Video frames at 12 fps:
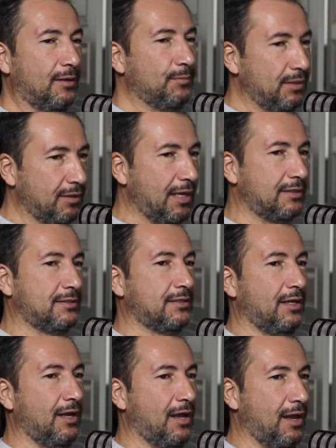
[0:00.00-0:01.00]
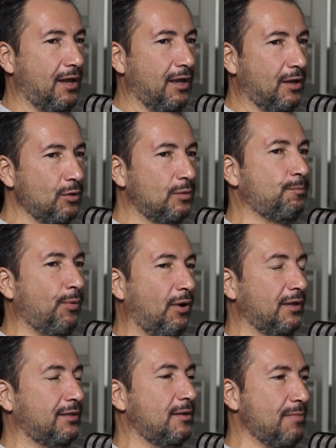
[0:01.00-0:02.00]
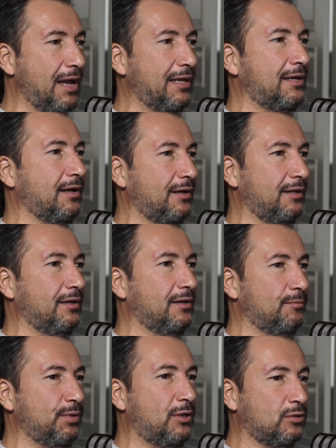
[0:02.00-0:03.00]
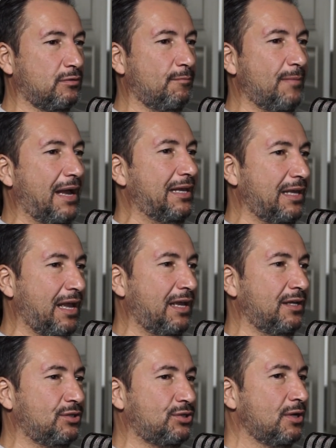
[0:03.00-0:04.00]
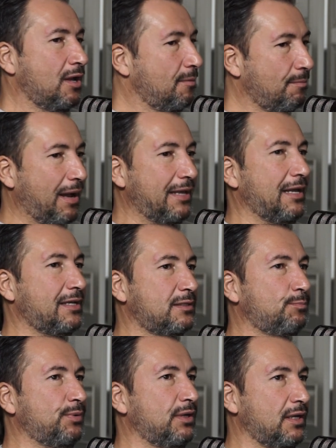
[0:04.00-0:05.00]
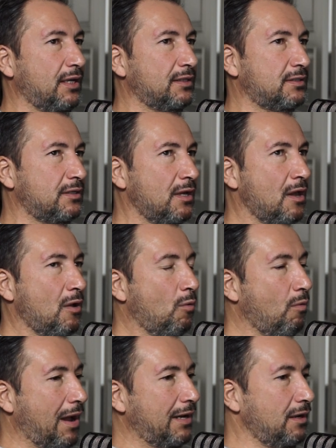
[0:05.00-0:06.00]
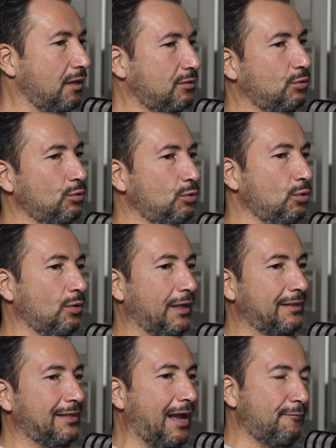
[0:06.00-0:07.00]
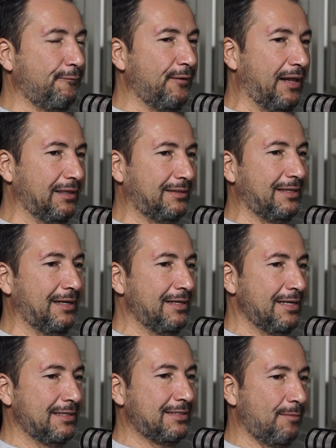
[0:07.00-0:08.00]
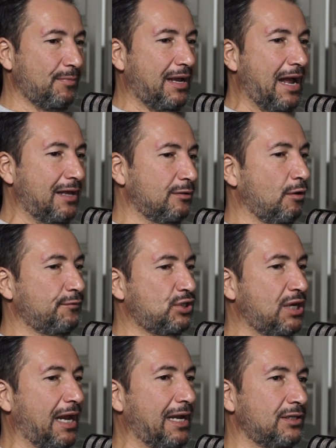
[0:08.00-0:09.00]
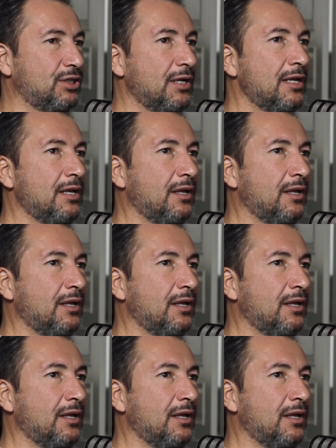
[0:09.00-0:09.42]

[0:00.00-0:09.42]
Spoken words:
I mean, that's a good point in my career because of my age, my experience. Why not to do it? I felt some kind of challenge.